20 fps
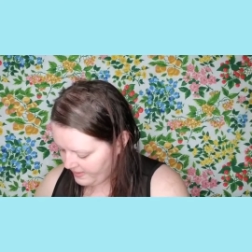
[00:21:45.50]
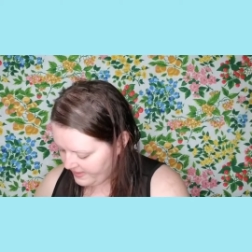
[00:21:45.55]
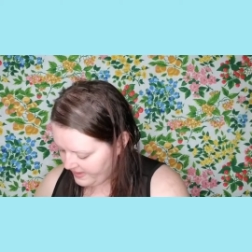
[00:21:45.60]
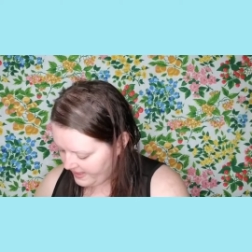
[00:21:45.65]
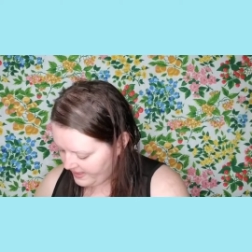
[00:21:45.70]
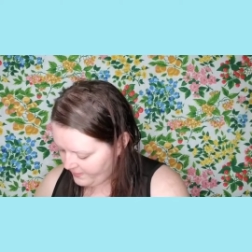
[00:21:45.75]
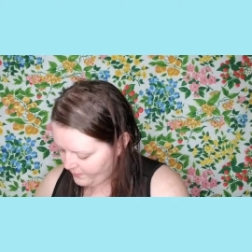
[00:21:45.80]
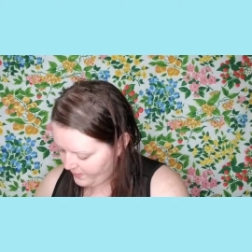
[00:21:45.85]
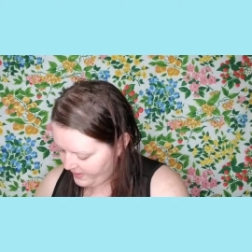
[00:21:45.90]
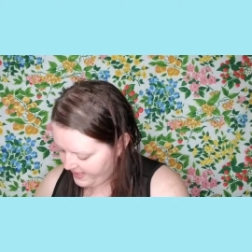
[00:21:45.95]

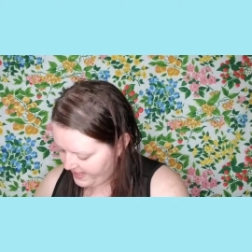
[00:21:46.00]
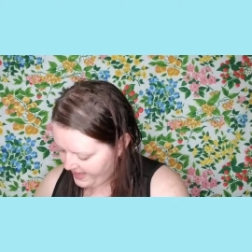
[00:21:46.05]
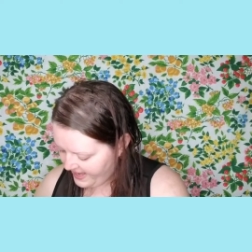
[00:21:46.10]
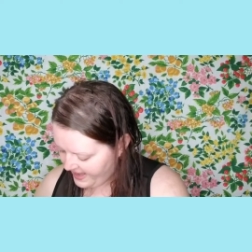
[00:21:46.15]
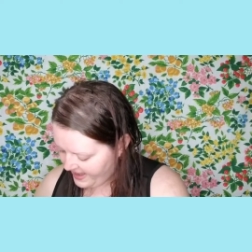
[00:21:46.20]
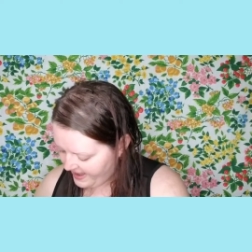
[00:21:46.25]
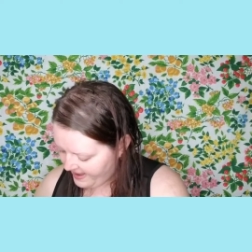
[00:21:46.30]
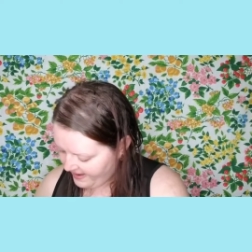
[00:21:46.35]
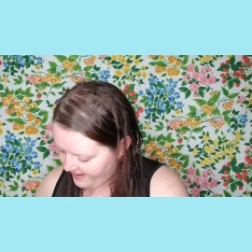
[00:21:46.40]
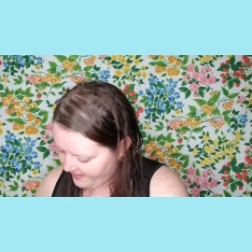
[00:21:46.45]
Then we
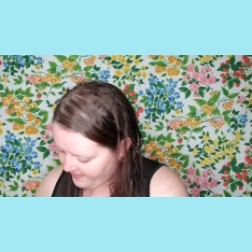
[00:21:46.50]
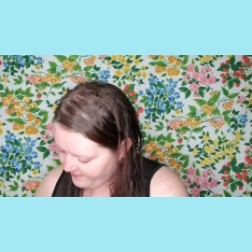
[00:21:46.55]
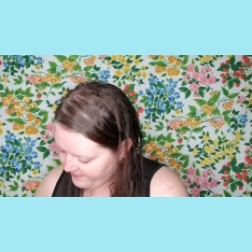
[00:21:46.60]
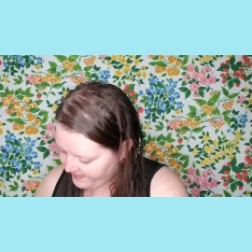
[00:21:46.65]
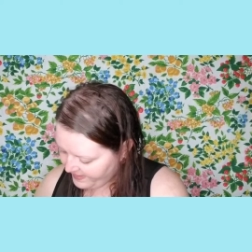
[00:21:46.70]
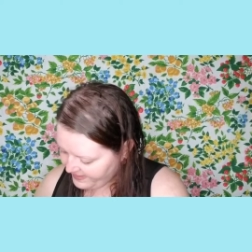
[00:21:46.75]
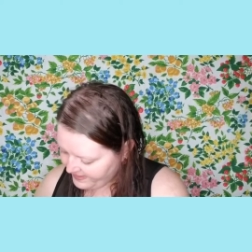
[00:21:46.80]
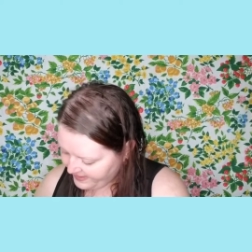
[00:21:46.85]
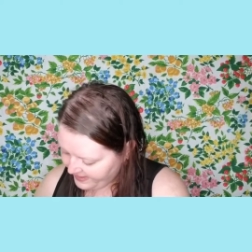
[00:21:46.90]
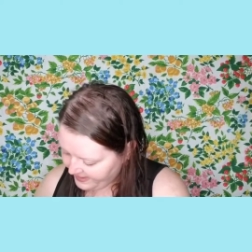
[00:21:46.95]
have
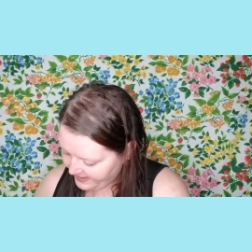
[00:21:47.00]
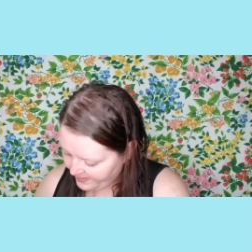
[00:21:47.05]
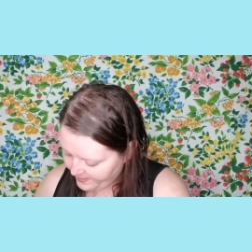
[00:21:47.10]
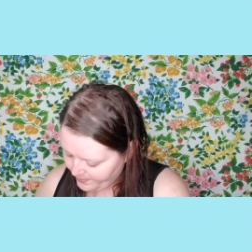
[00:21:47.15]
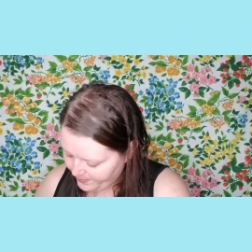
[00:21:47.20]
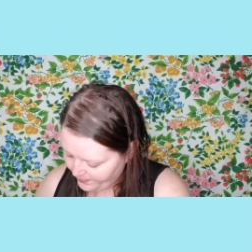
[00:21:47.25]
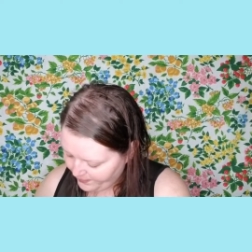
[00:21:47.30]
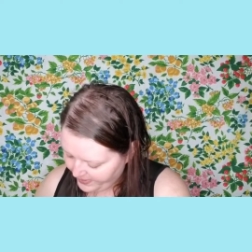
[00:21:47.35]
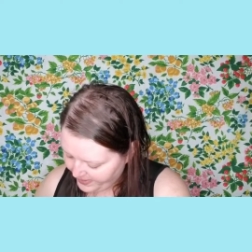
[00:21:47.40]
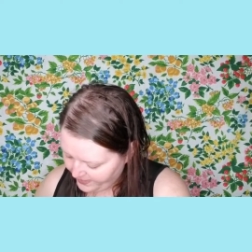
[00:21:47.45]
like a
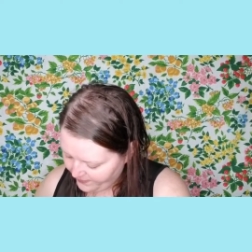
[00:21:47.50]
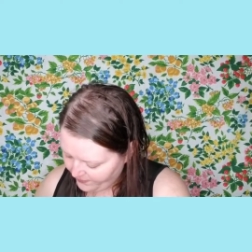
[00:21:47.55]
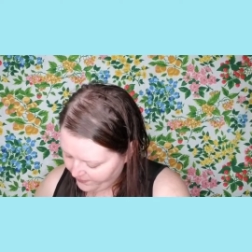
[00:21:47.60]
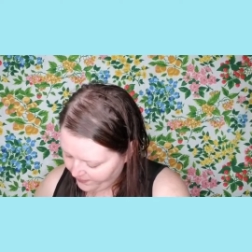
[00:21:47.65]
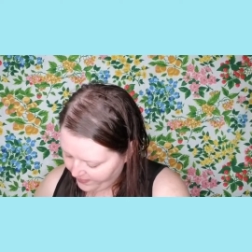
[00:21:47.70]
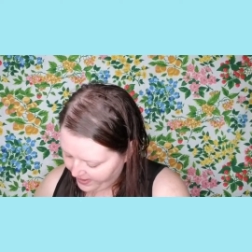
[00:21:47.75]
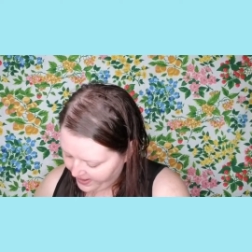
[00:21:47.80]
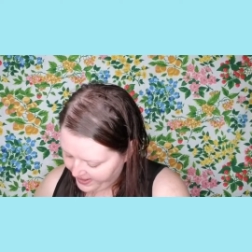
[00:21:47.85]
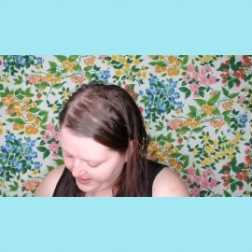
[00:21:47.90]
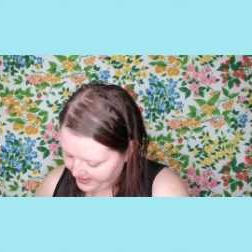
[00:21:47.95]
brick
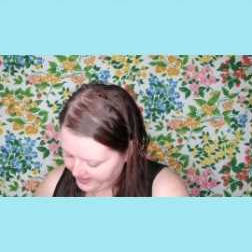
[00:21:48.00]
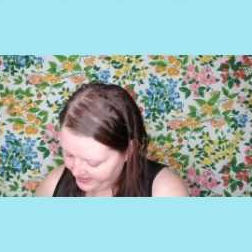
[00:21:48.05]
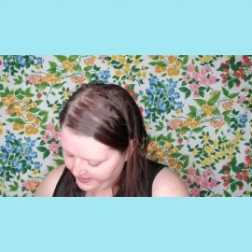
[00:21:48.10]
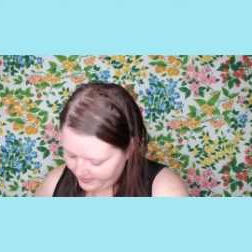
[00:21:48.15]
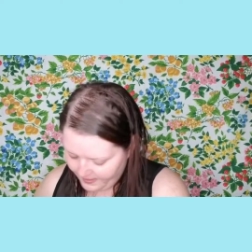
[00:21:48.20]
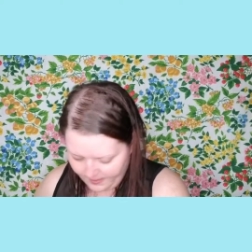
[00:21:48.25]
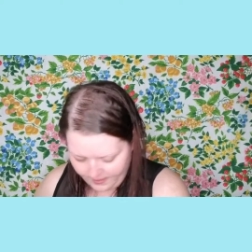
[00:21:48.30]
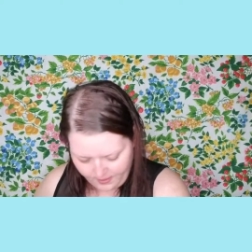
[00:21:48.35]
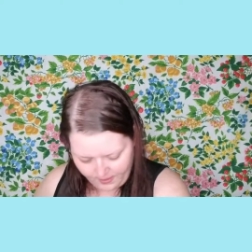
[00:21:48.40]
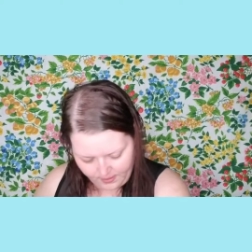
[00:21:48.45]
red
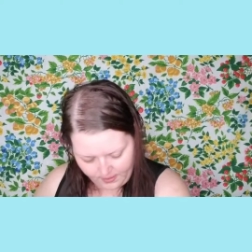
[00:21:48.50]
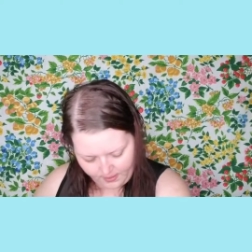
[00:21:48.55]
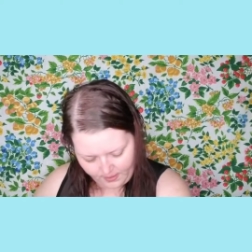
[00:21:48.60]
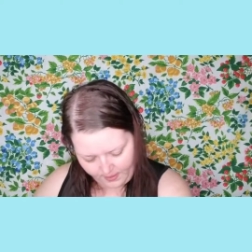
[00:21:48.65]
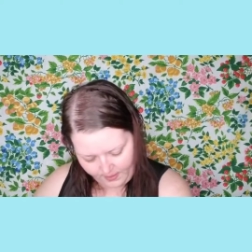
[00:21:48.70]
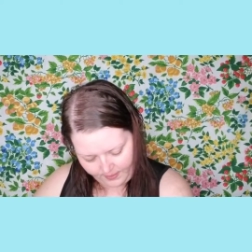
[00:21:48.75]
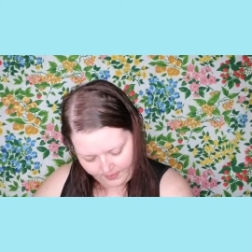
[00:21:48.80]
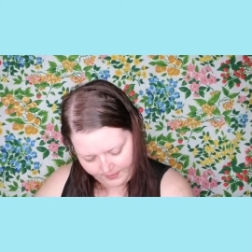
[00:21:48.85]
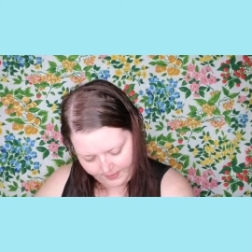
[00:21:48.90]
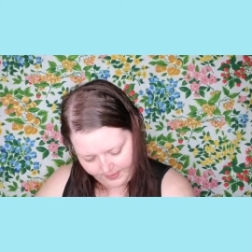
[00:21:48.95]

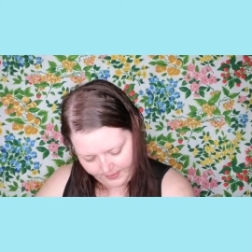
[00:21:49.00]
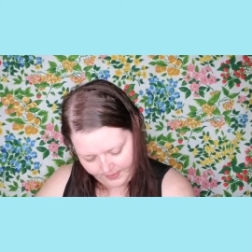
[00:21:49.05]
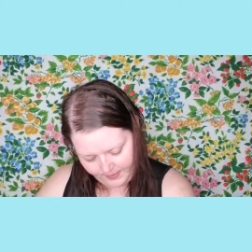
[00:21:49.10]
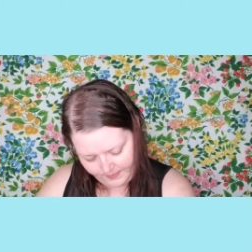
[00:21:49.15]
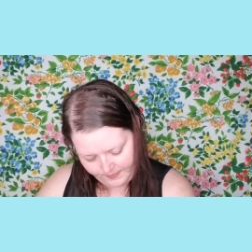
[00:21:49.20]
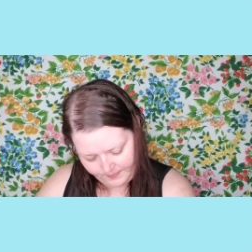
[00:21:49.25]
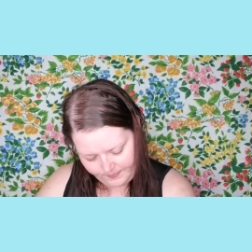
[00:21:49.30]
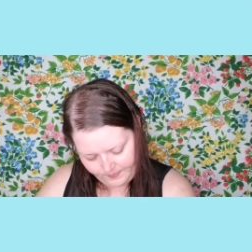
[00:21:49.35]
color